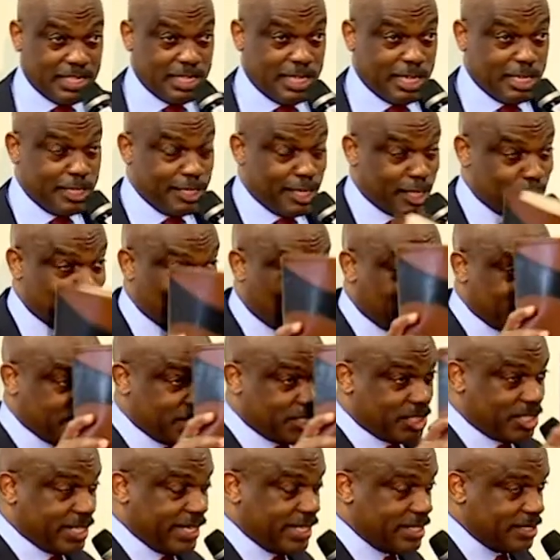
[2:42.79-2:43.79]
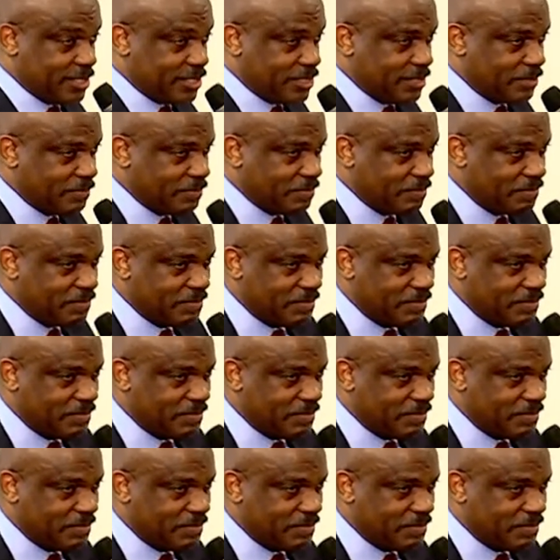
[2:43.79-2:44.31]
It does what it says.